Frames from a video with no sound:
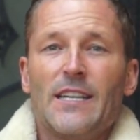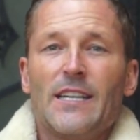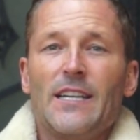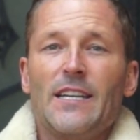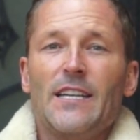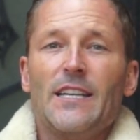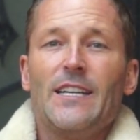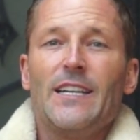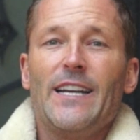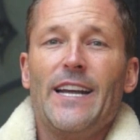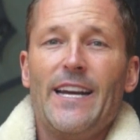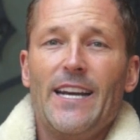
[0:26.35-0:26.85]

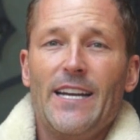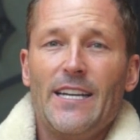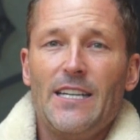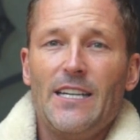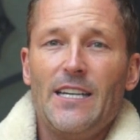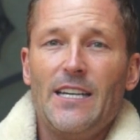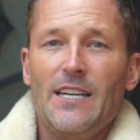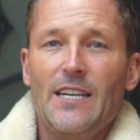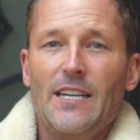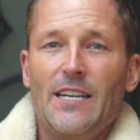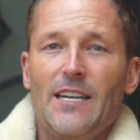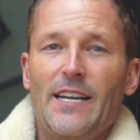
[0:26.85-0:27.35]
in
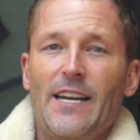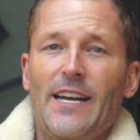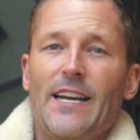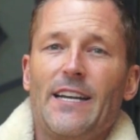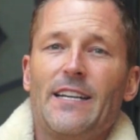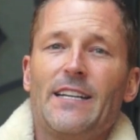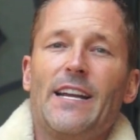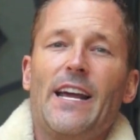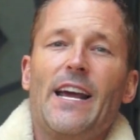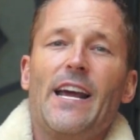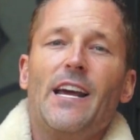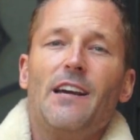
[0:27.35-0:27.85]
any
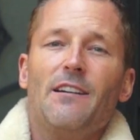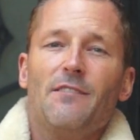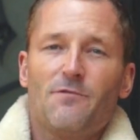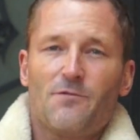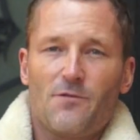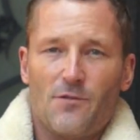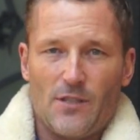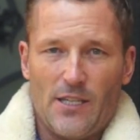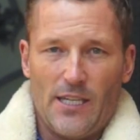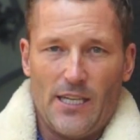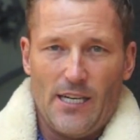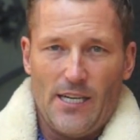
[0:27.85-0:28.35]
and
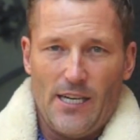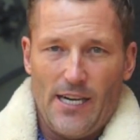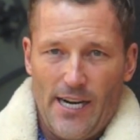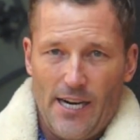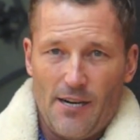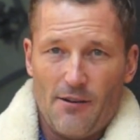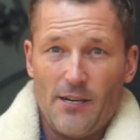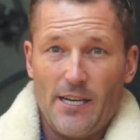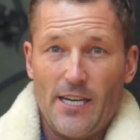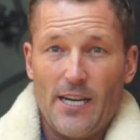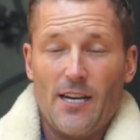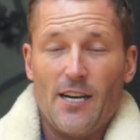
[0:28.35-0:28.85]
every
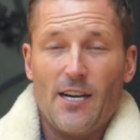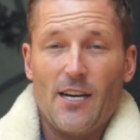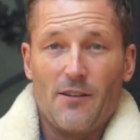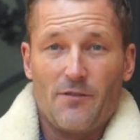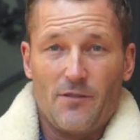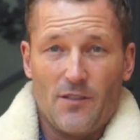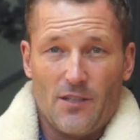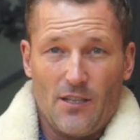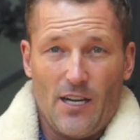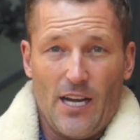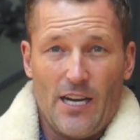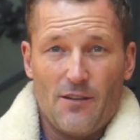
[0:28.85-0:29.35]
area of
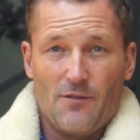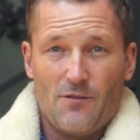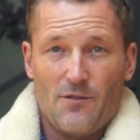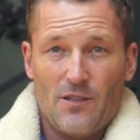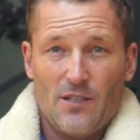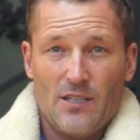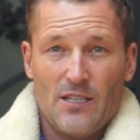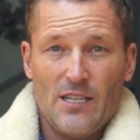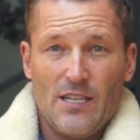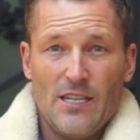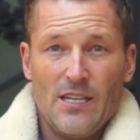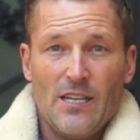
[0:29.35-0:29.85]
your life.
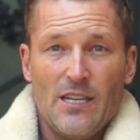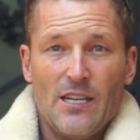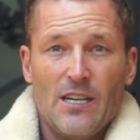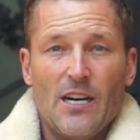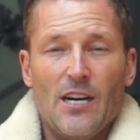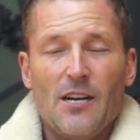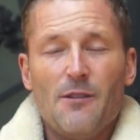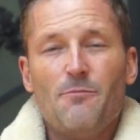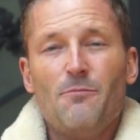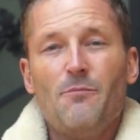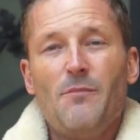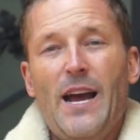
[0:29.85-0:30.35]

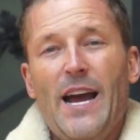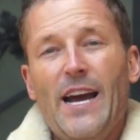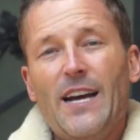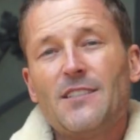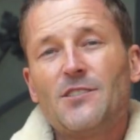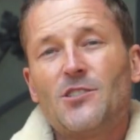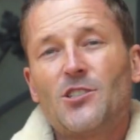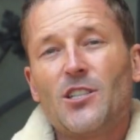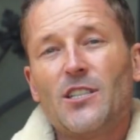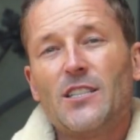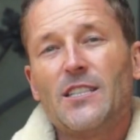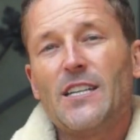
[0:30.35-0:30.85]

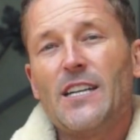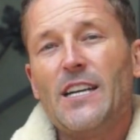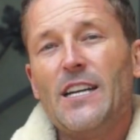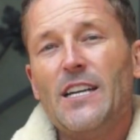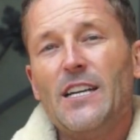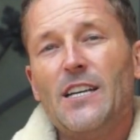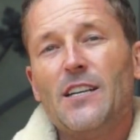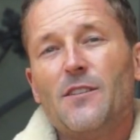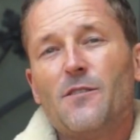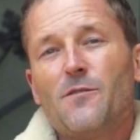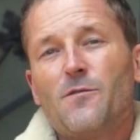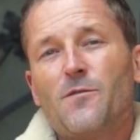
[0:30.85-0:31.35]
Imagine
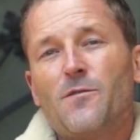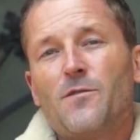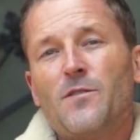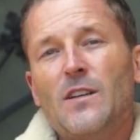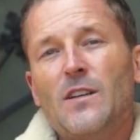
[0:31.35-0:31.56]
if